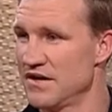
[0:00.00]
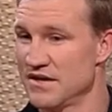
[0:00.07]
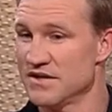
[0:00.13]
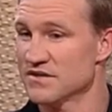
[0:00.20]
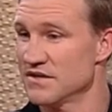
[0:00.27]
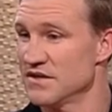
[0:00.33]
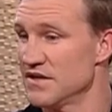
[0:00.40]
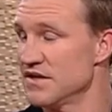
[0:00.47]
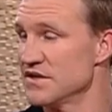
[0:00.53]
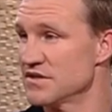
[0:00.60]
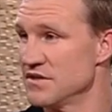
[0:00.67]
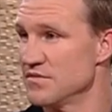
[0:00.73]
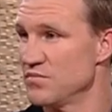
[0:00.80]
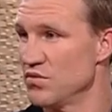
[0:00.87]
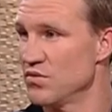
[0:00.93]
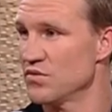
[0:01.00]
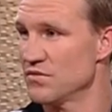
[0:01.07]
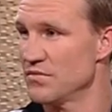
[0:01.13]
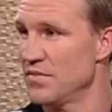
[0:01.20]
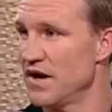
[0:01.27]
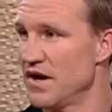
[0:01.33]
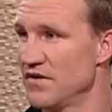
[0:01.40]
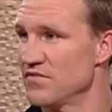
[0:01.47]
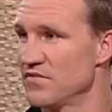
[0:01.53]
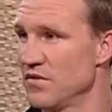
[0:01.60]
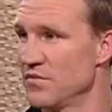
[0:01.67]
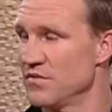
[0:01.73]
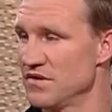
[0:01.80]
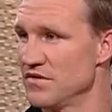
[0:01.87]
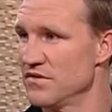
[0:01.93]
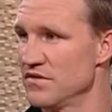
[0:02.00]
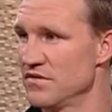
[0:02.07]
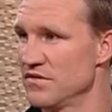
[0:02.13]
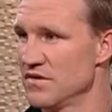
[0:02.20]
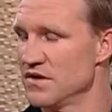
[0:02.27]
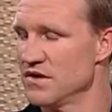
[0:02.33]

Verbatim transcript: It is it is an important part of what we do,